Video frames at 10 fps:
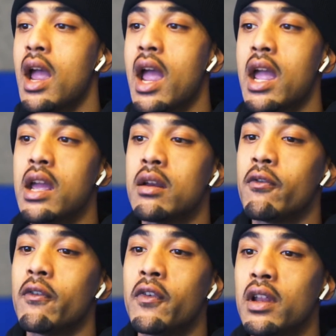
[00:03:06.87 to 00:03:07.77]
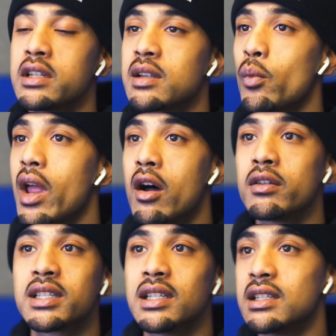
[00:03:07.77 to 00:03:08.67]
and fulfilling someone
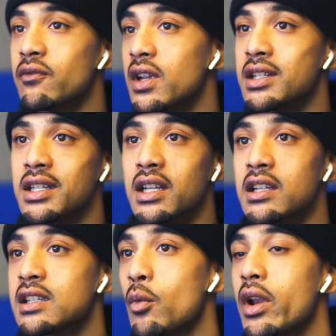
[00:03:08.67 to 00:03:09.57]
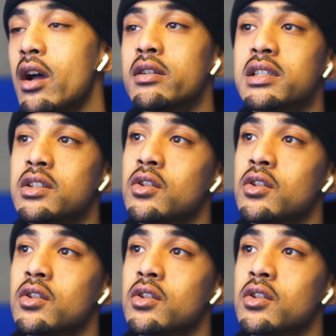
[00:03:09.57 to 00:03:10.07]
else's vision and someone else's